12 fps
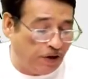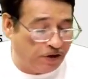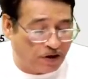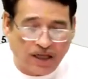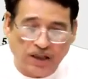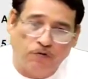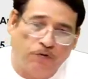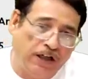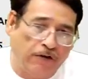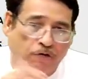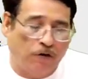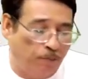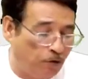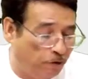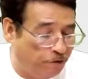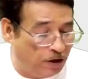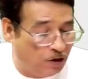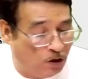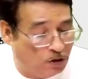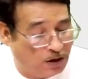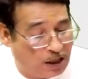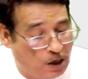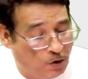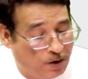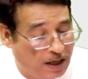transfer it from profit and loss account